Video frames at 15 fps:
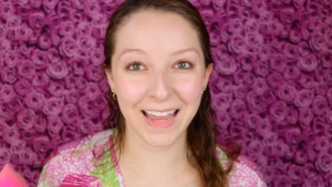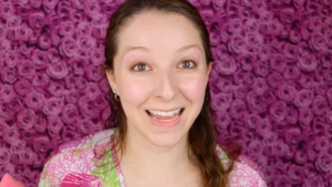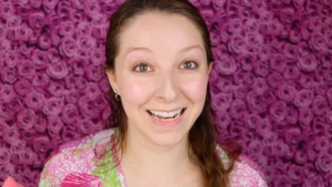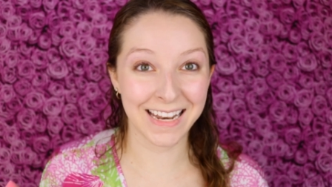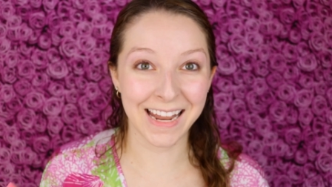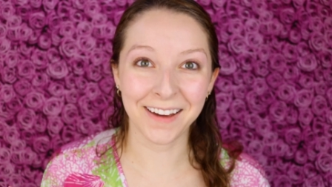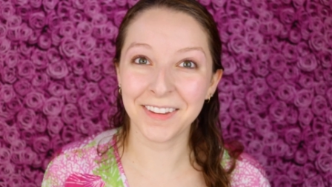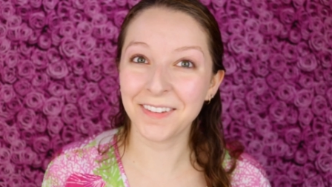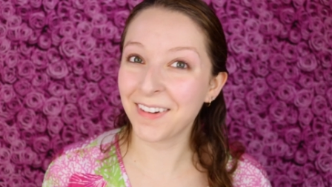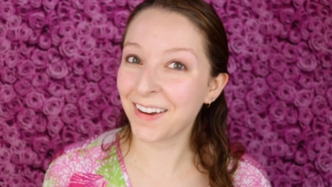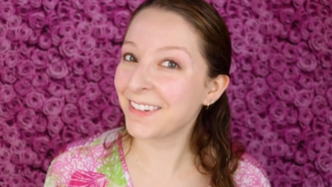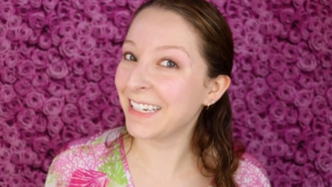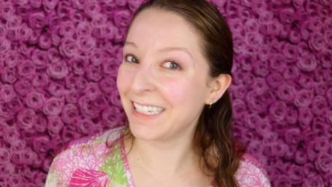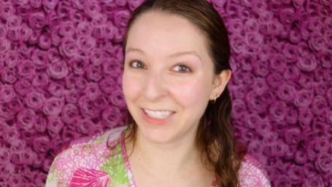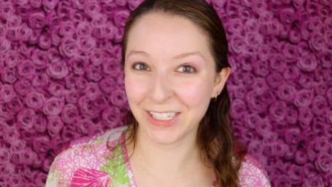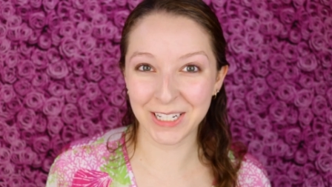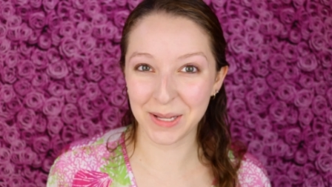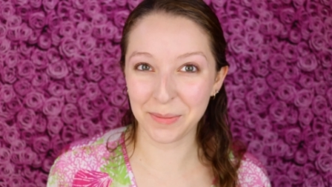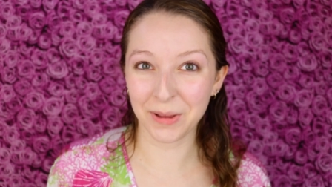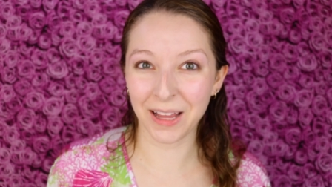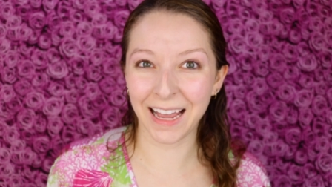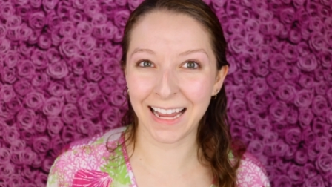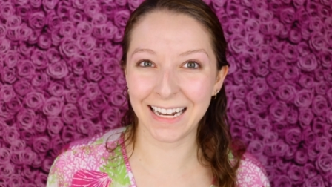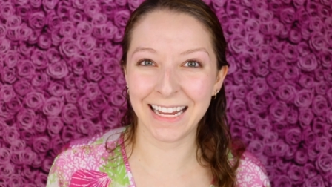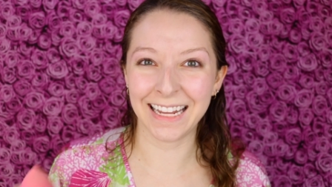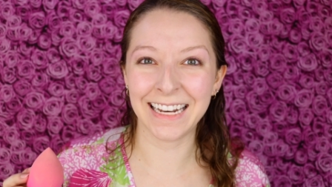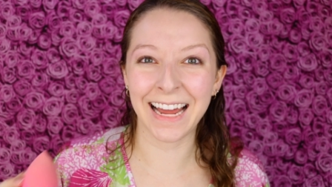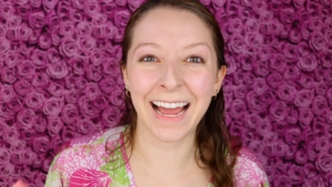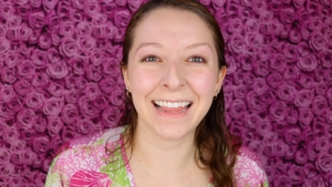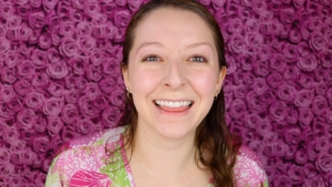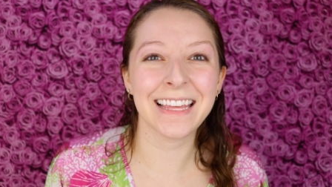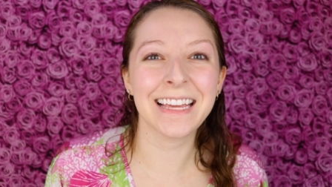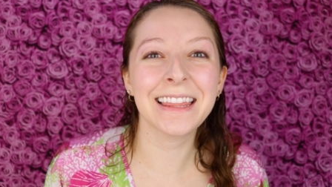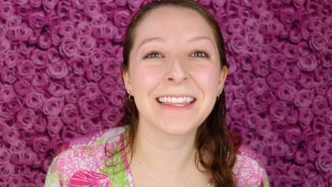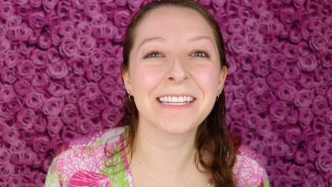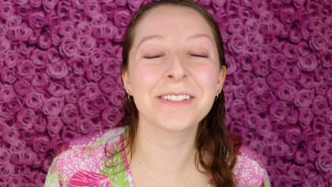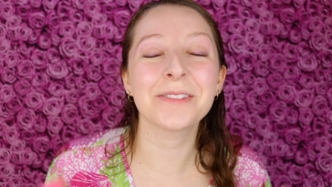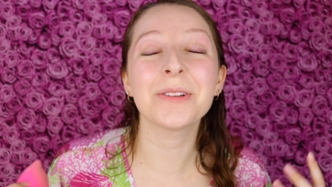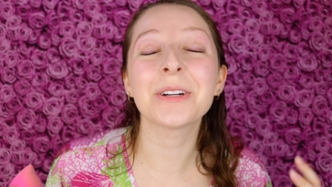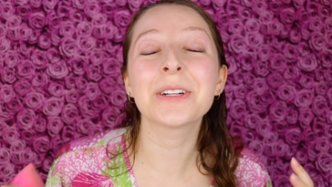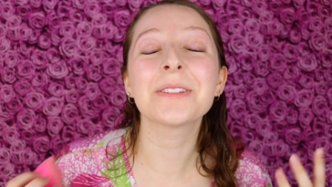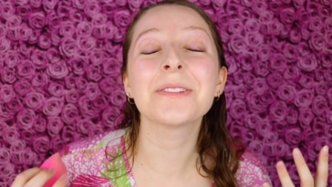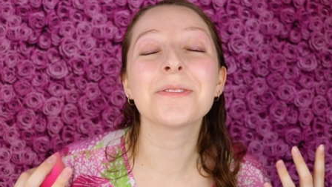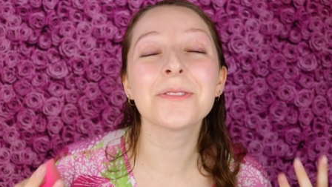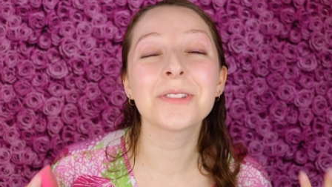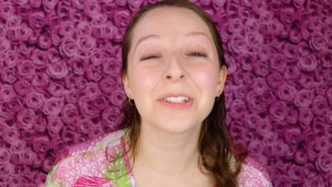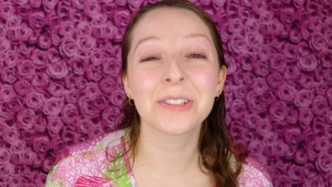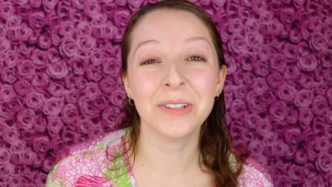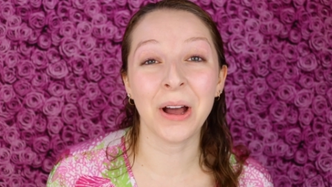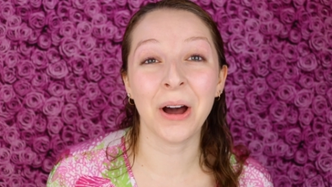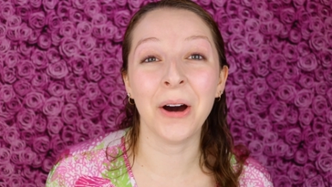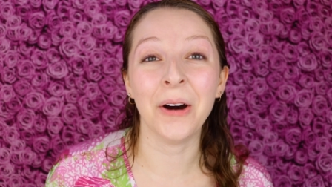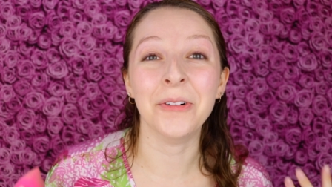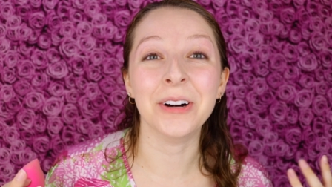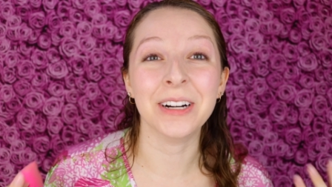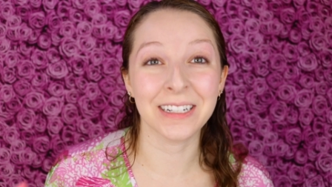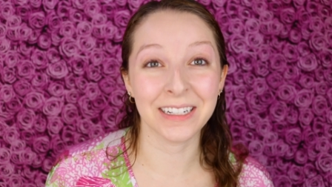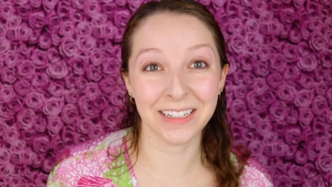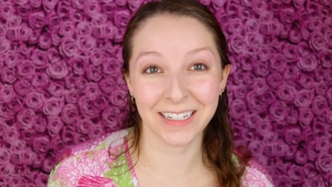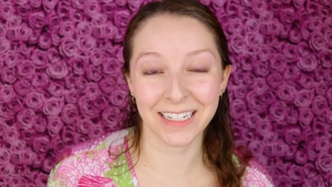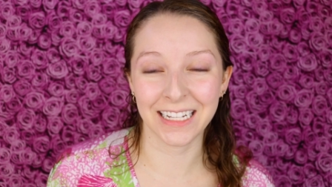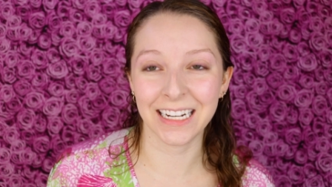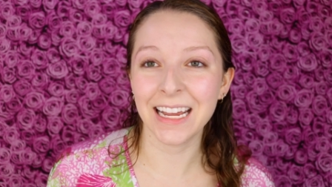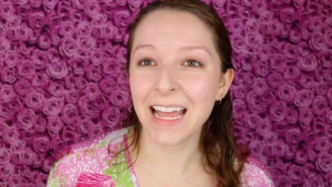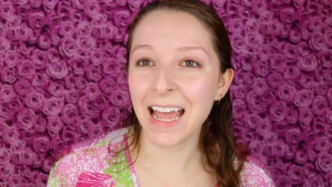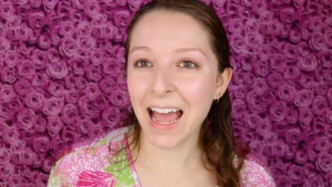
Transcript: And now the foundation is applied and I think this looks so good.